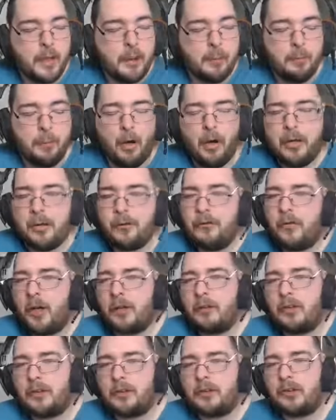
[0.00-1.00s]
buy a
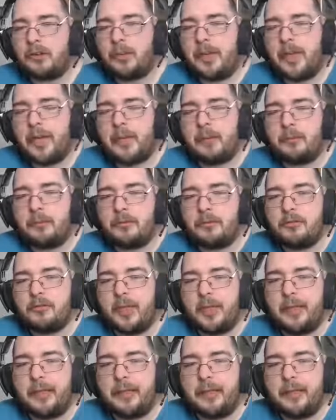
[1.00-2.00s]
500 grams
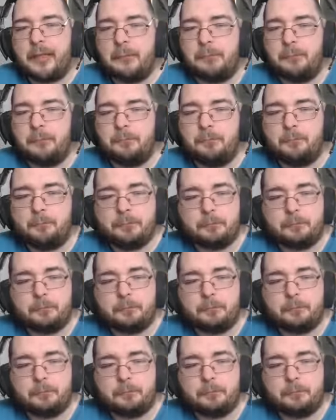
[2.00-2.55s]
load